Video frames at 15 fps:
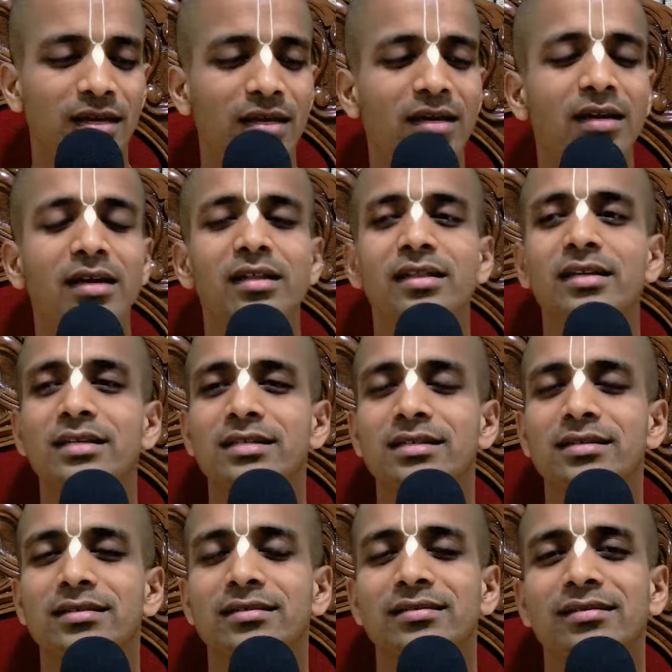Hearing
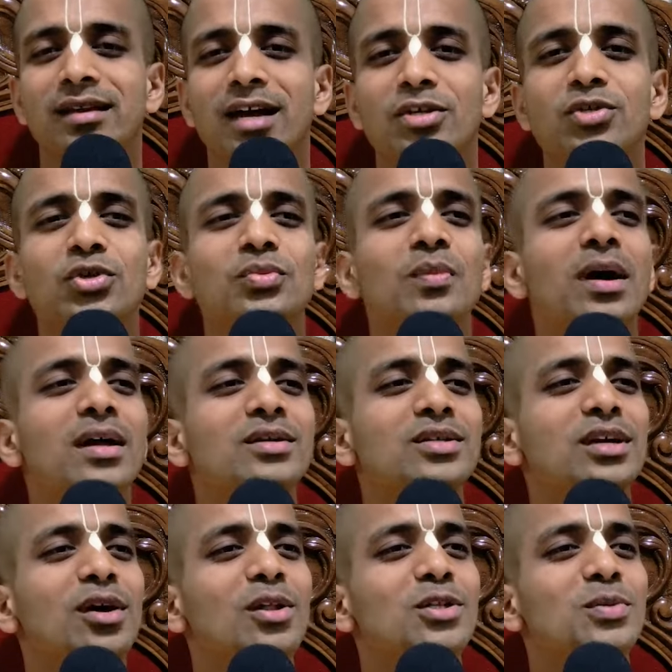this, Achyut
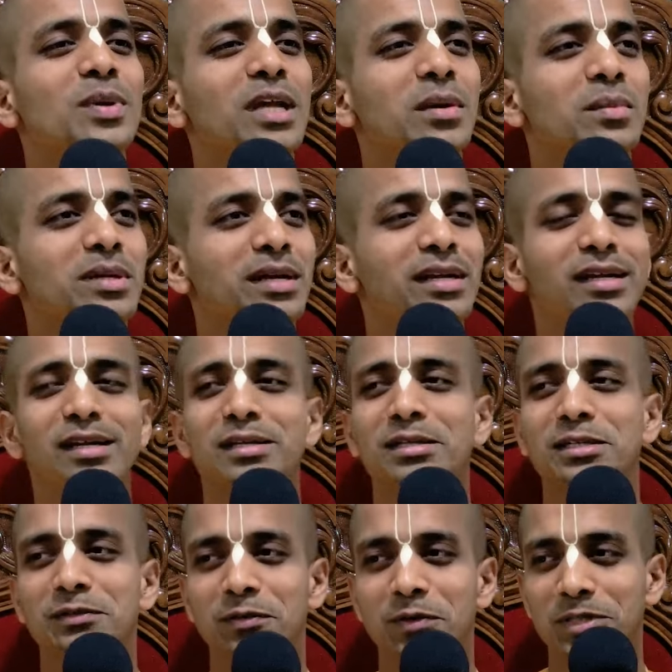Mahashay also became a
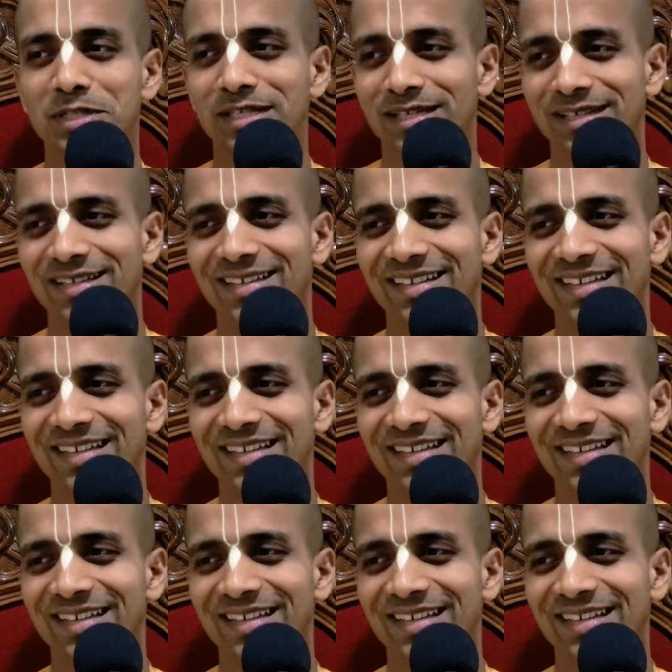dedicated devotee.